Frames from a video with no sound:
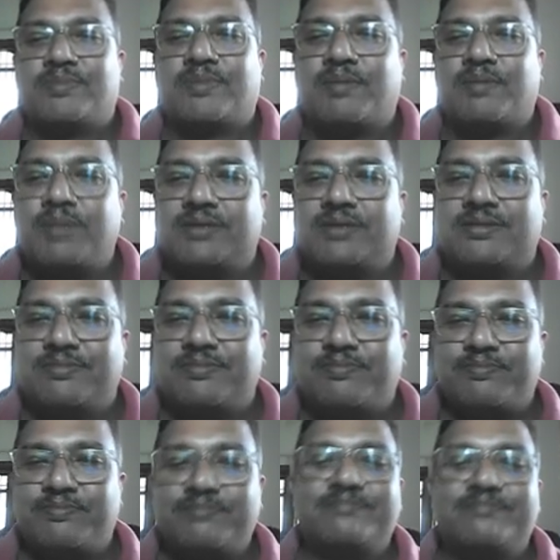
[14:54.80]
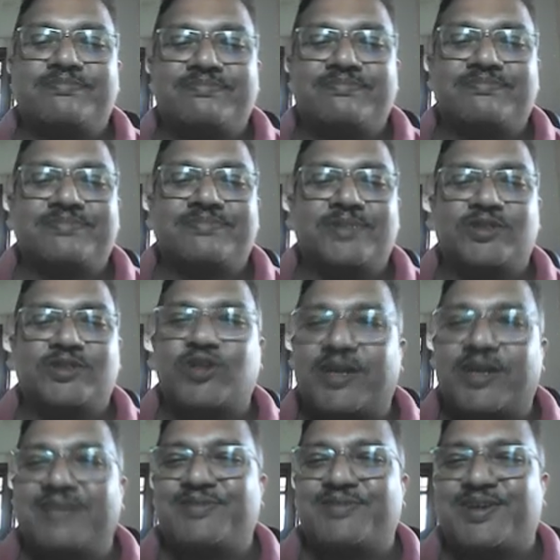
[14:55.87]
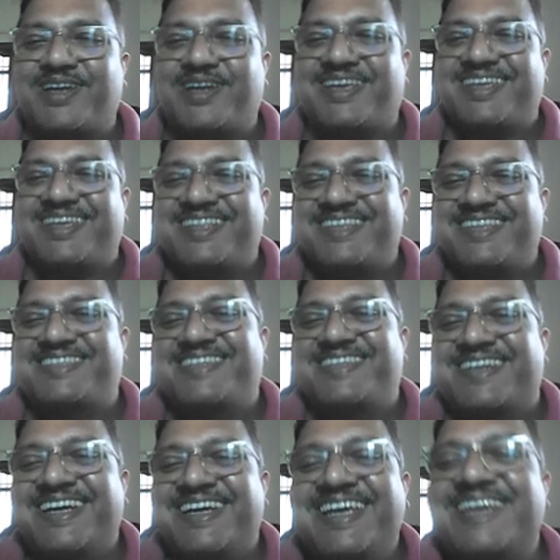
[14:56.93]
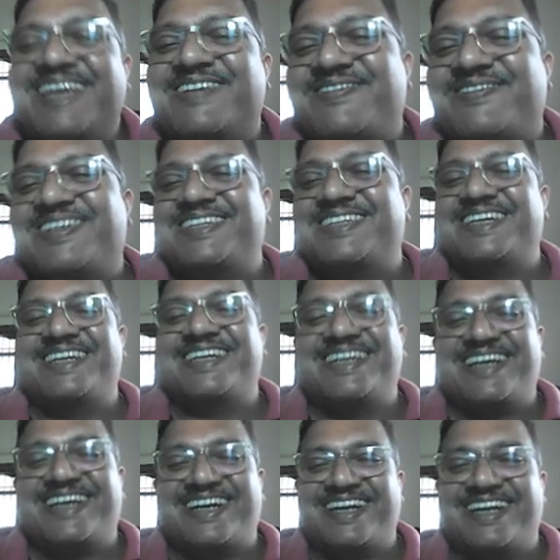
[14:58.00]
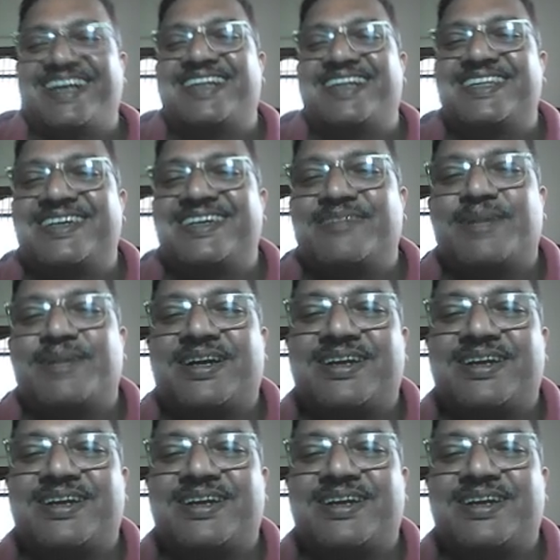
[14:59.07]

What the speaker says: Please. Sorry for taking this image. I didn't get any other better